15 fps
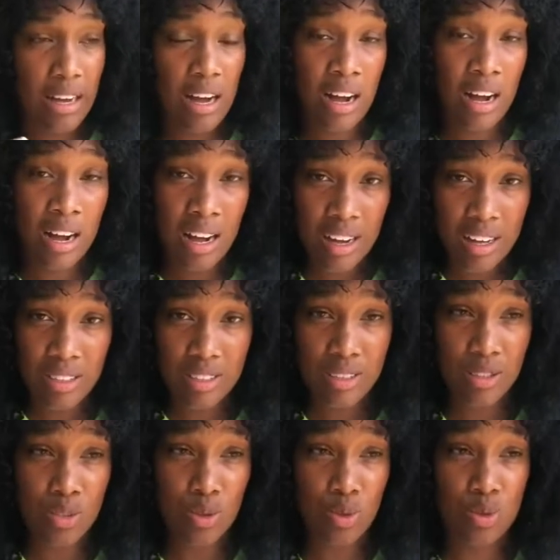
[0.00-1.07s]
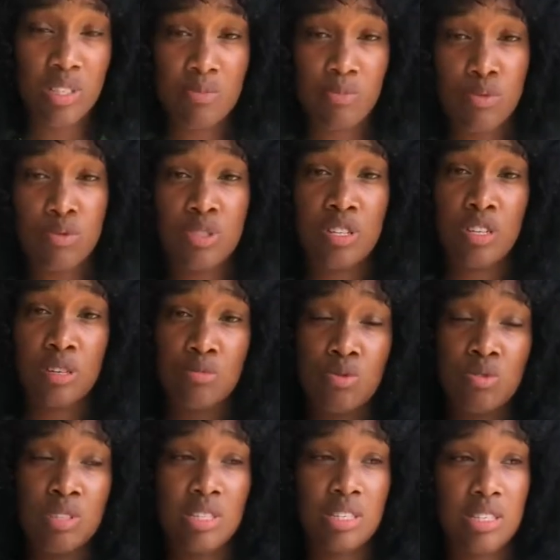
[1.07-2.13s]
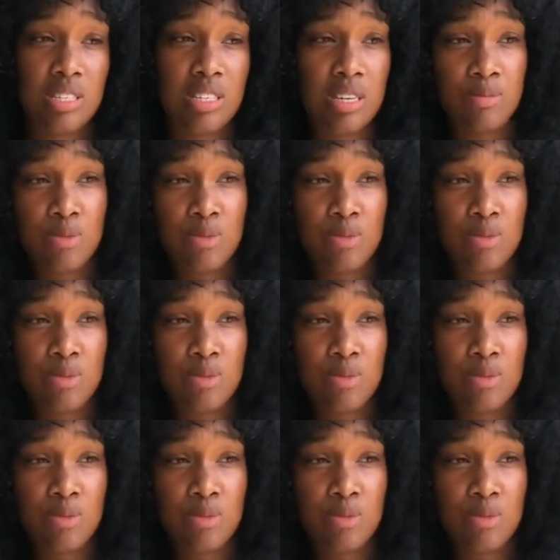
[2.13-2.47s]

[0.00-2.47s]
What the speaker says: are known to boost your immune system.